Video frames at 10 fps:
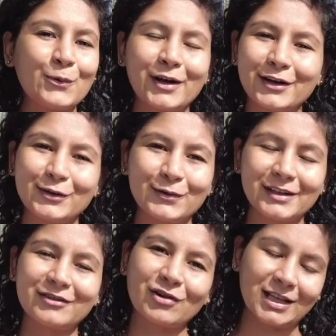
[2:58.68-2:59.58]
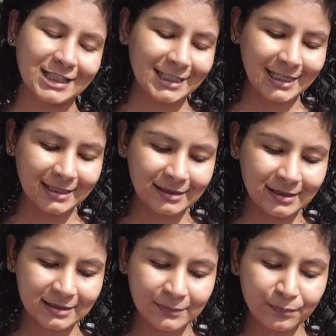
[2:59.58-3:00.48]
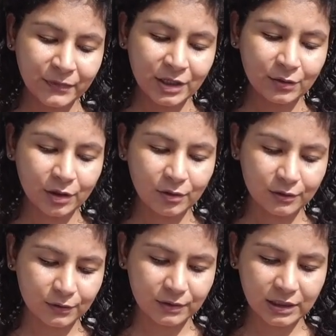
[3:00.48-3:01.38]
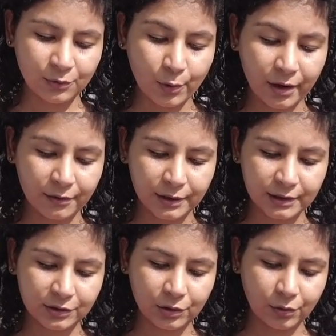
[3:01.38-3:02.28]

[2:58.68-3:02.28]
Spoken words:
where you can translate this. You can also see where it is